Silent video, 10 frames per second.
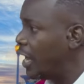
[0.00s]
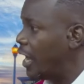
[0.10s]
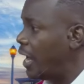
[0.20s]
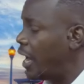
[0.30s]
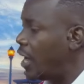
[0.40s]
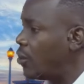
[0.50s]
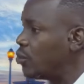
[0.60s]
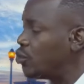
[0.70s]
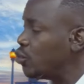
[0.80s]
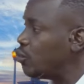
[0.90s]
How
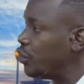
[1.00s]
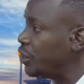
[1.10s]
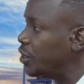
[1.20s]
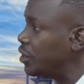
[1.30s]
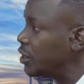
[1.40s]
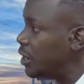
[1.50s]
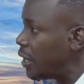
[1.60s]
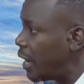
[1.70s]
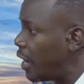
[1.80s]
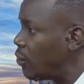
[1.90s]
do we
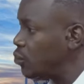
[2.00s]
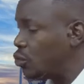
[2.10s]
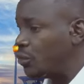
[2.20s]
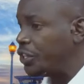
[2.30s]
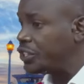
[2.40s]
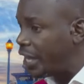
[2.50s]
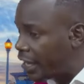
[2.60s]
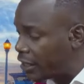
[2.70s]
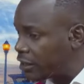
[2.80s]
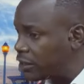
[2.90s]
tell